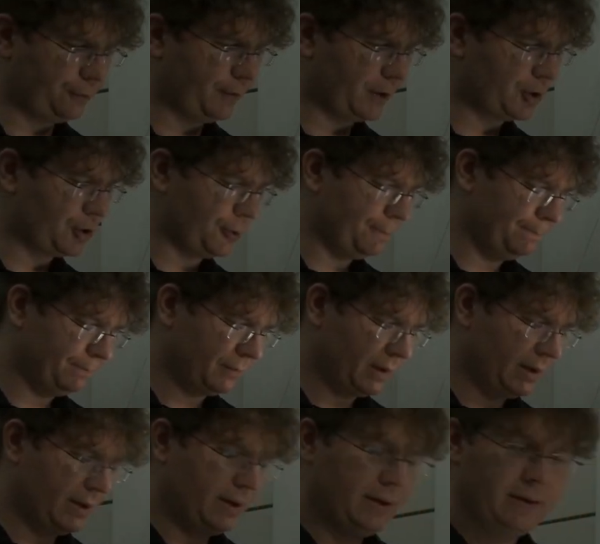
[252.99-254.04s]
fixture.
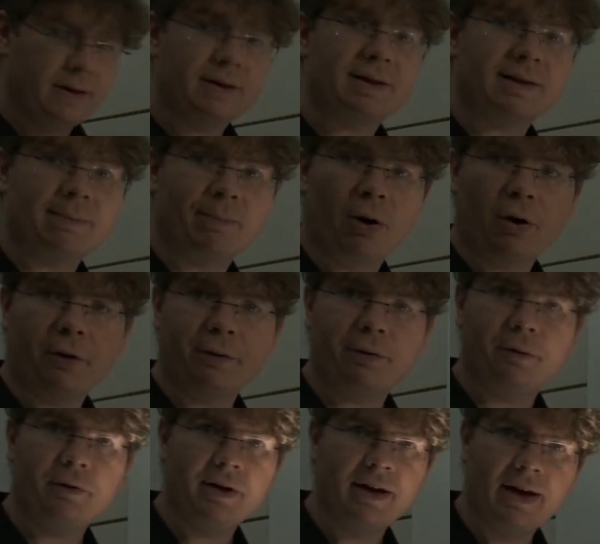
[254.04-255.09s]
This is a PAR
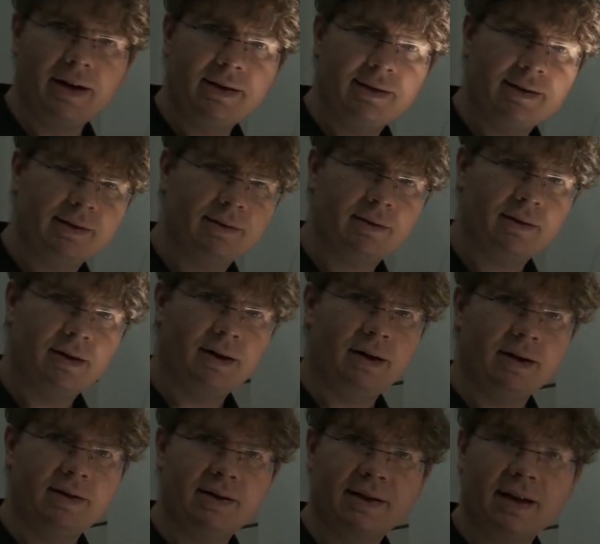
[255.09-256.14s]
38.
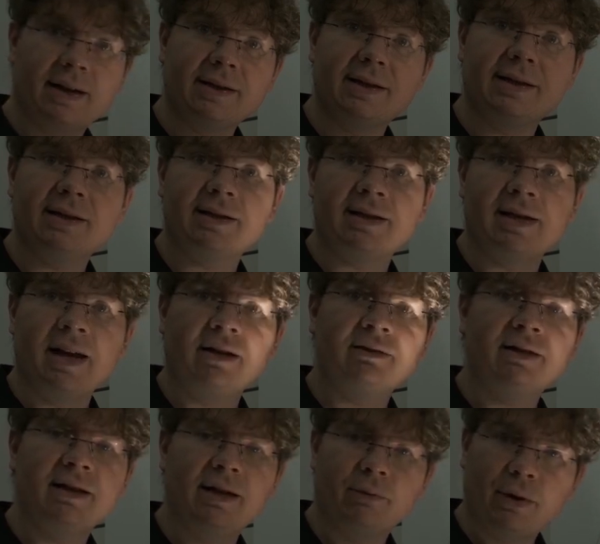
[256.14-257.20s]
In this case, this is an
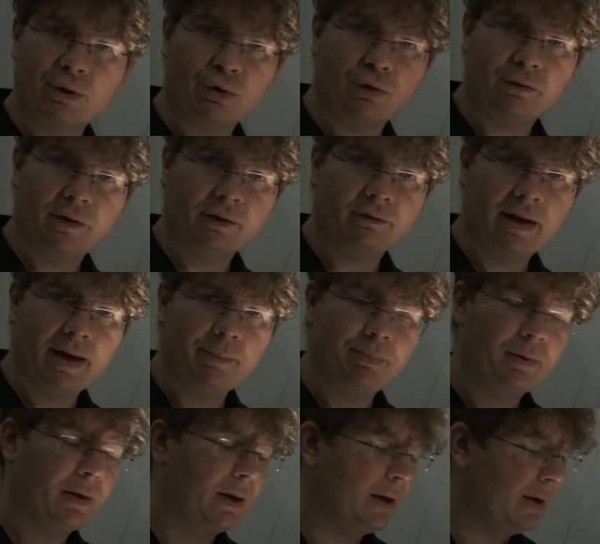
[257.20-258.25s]
LED retrofit lamp.
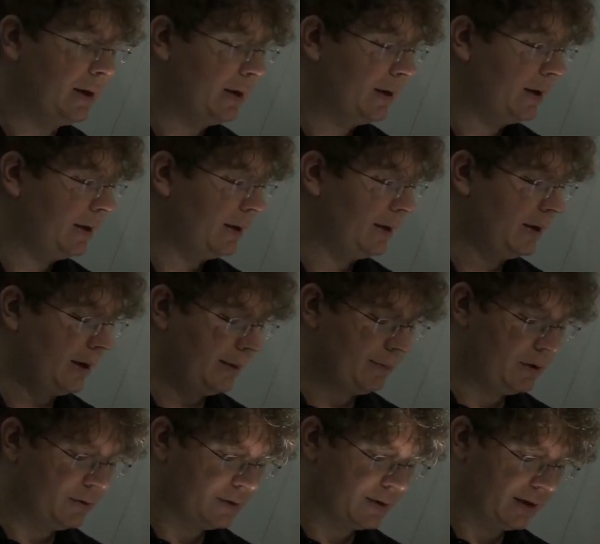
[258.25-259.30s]
I'm
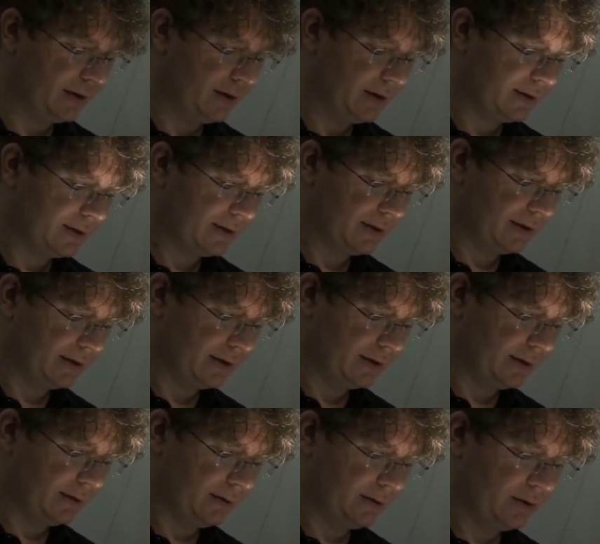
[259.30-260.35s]
using this
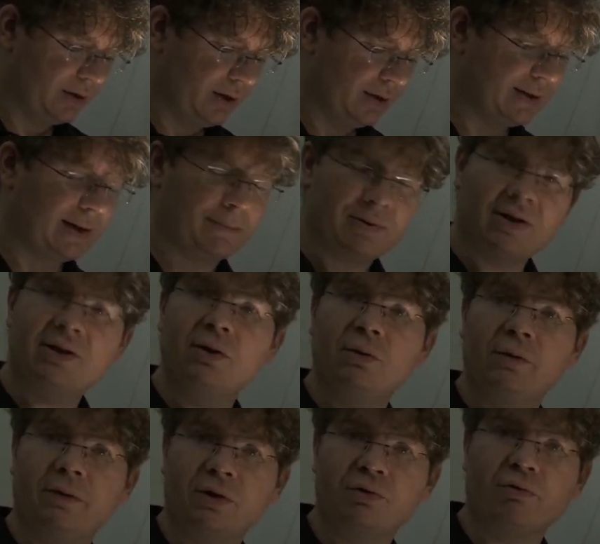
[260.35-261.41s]
in substitute
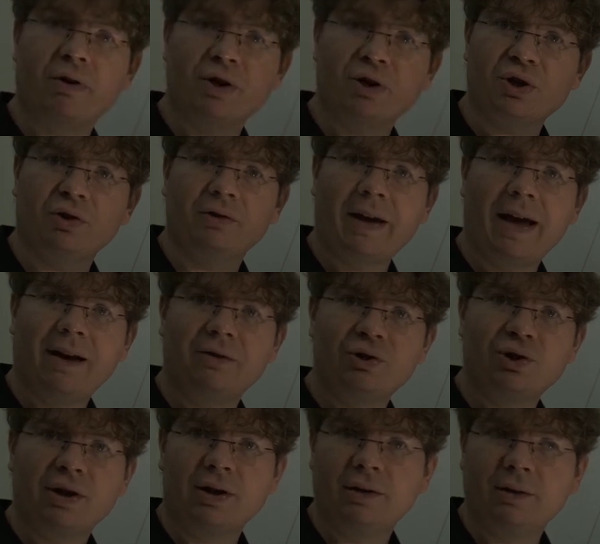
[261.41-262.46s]
of a traditional
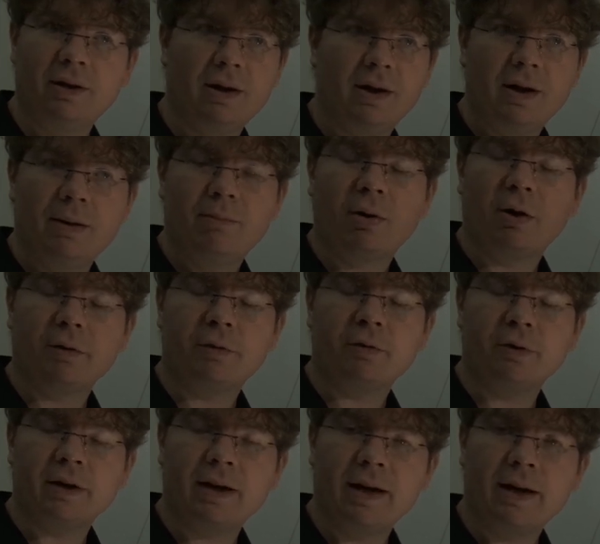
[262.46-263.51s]
halogen PAR
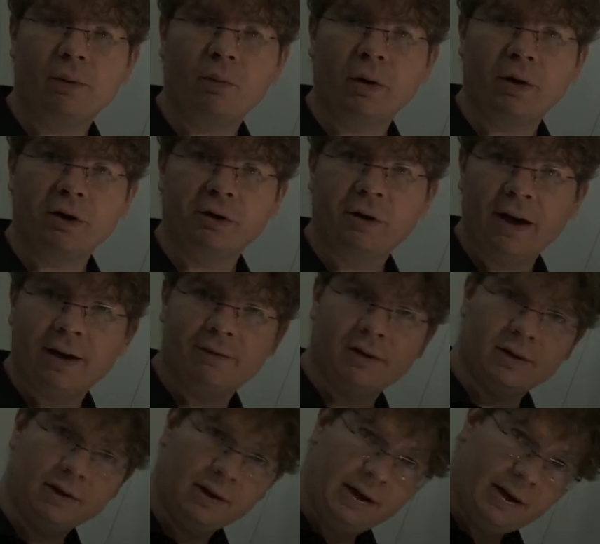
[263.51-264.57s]
38, where you'd have a